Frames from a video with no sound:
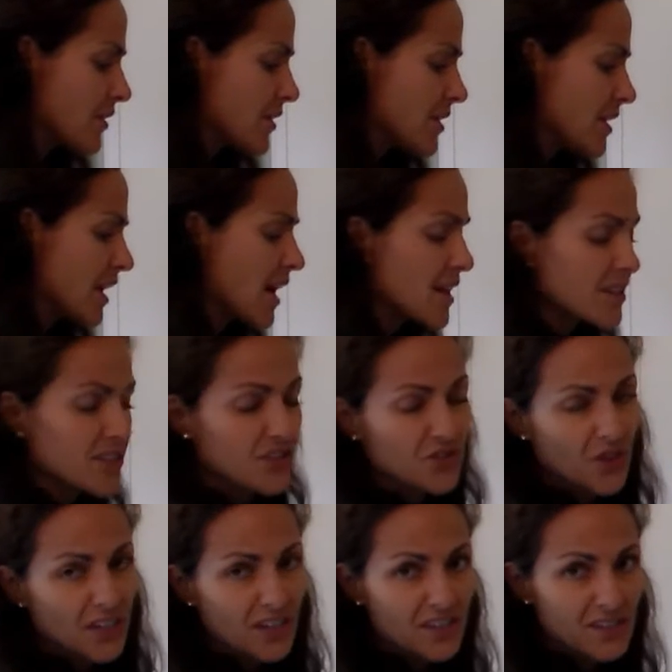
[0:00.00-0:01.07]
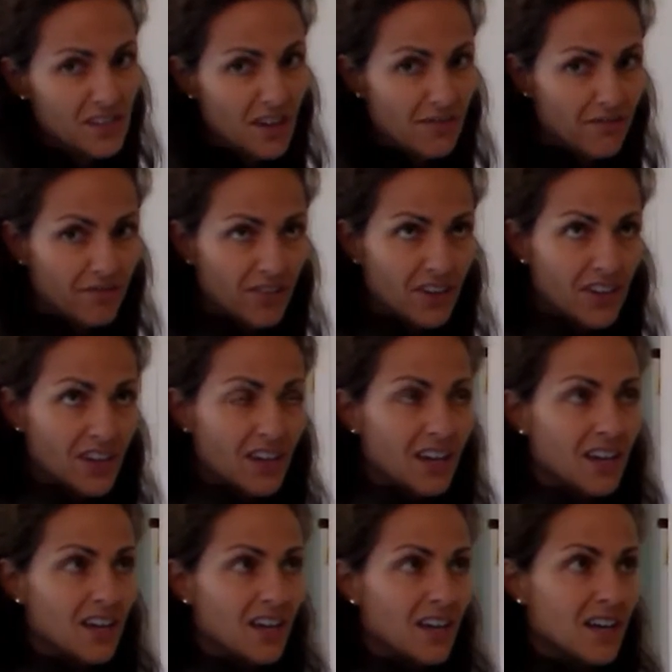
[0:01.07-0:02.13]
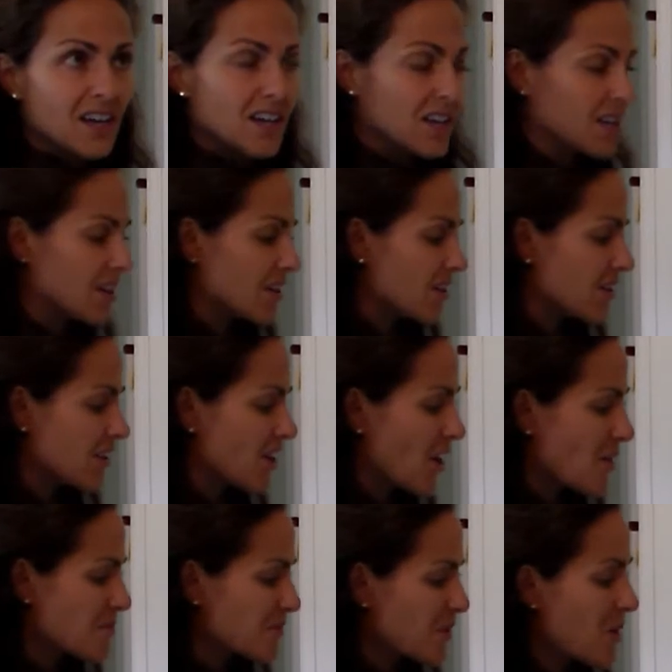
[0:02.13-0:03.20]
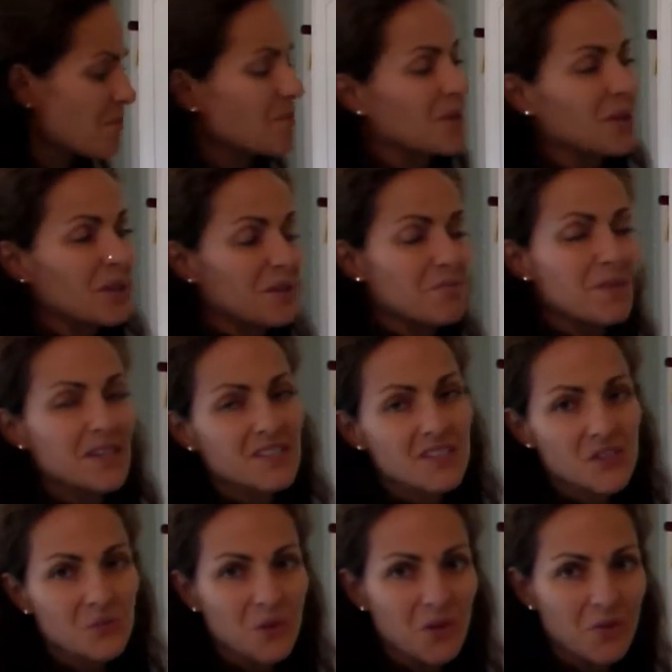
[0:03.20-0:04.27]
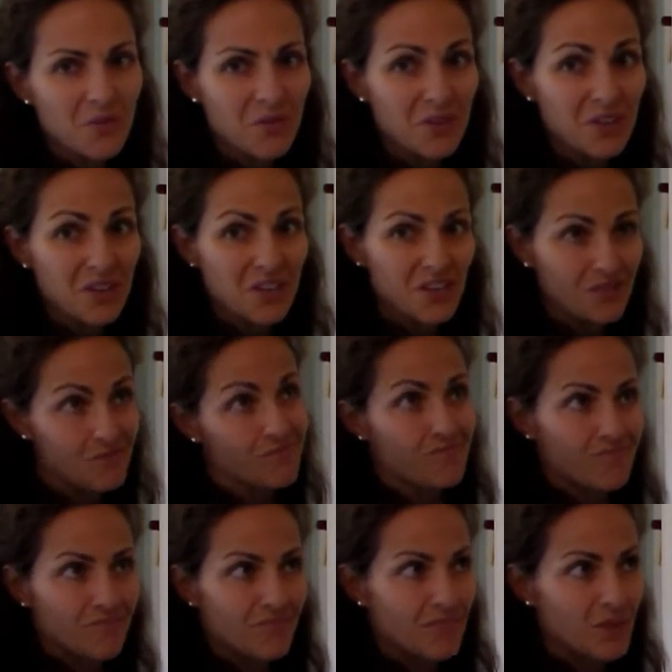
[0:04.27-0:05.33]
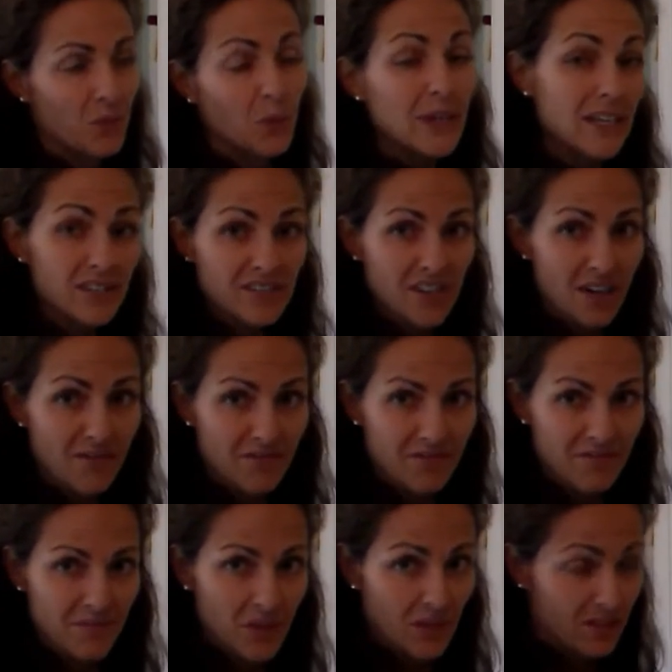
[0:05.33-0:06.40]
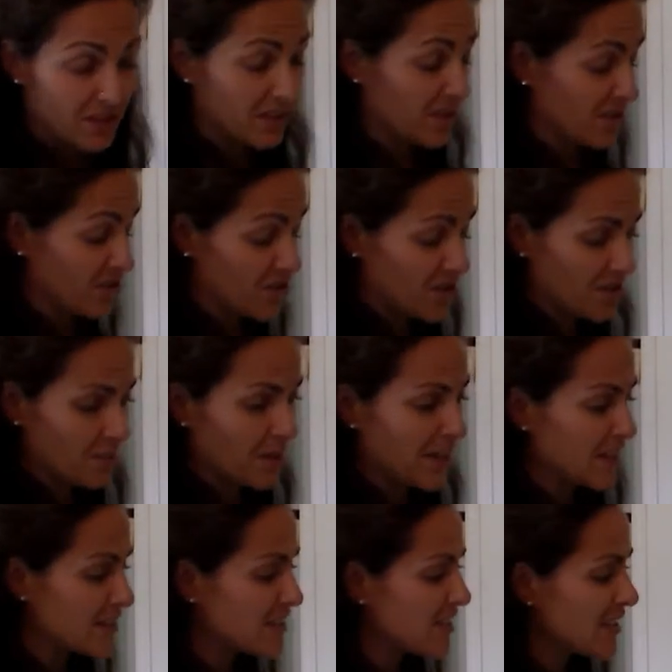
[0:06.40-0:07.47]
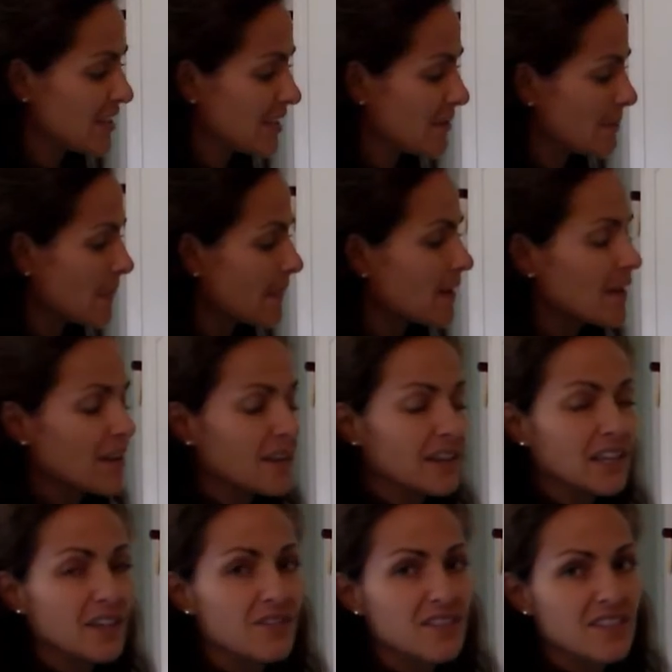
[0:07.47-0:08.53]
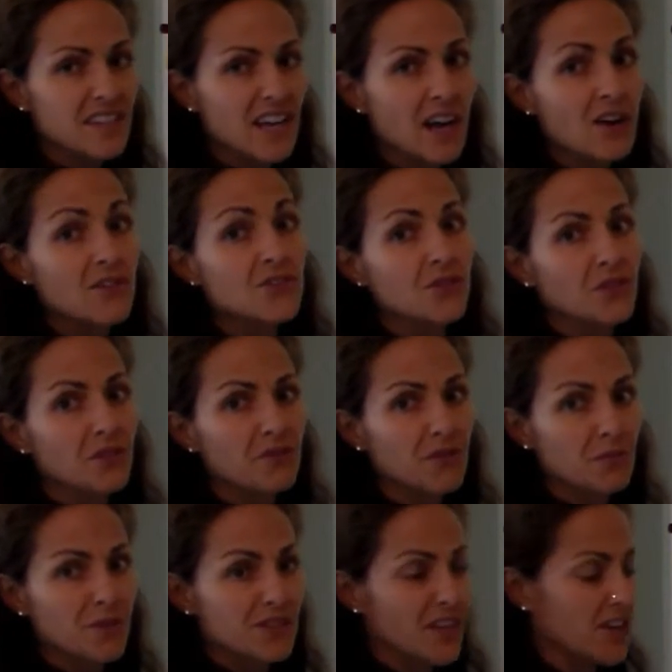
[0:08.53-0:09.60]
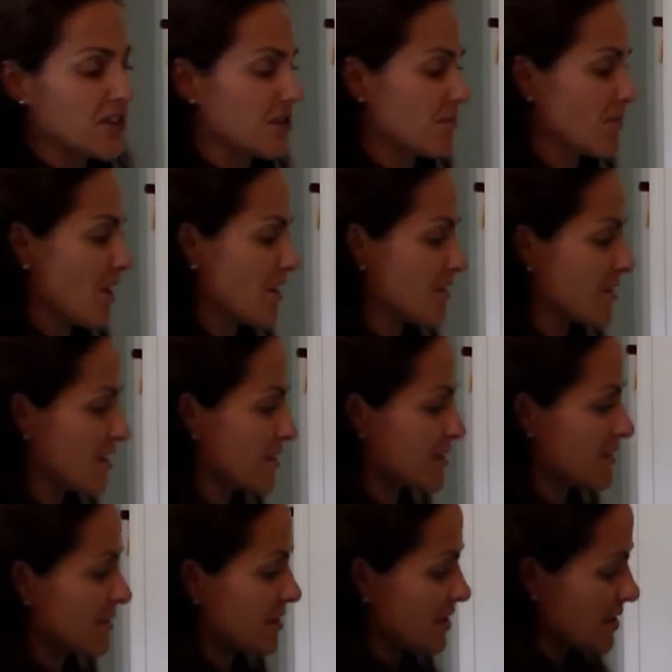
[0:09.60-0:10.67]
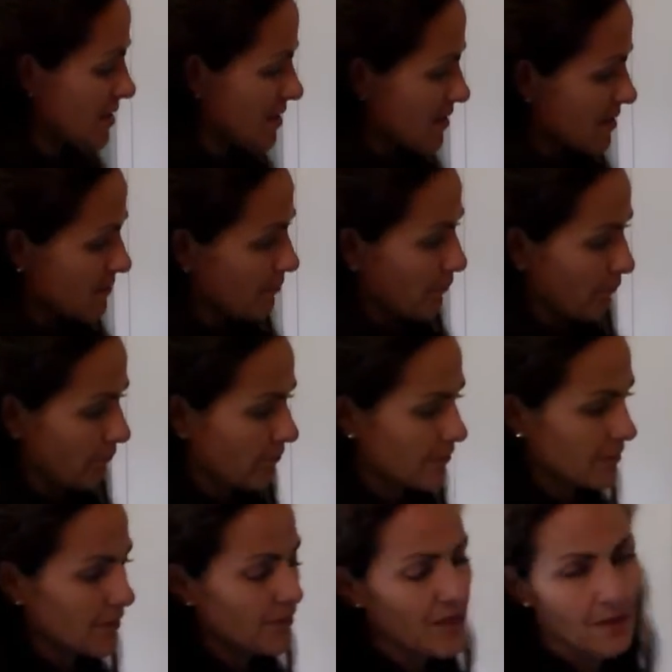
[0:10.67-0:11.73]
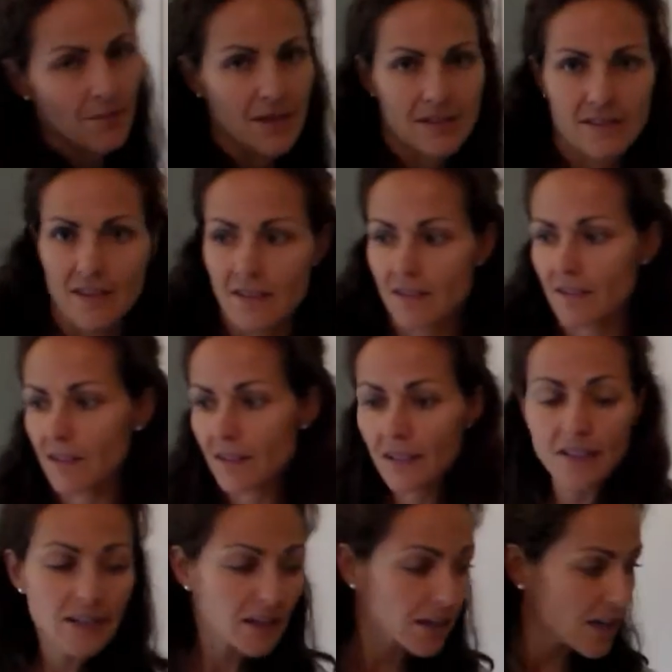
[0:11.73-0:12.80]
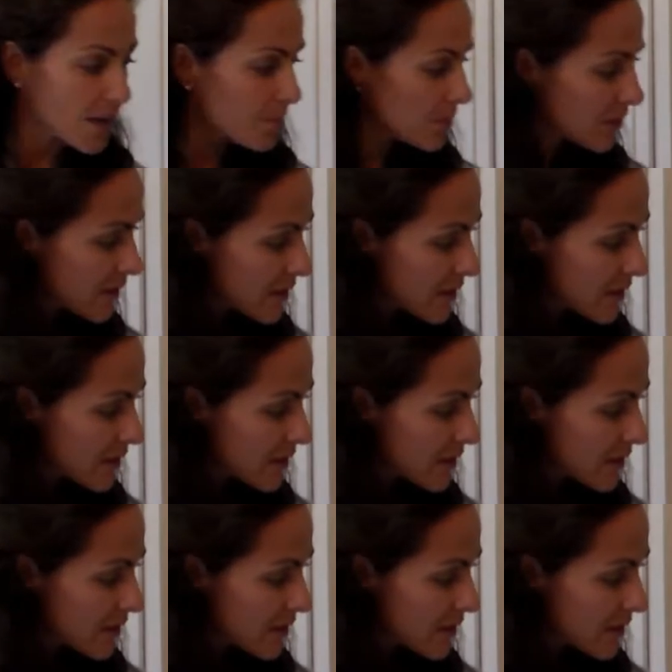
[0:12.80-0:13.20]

the concentrated stuff comes up and mixes with the weak stuff, that just the plain tea, and it evens it out during the fermentation process. If that makes sense. Need to get a couple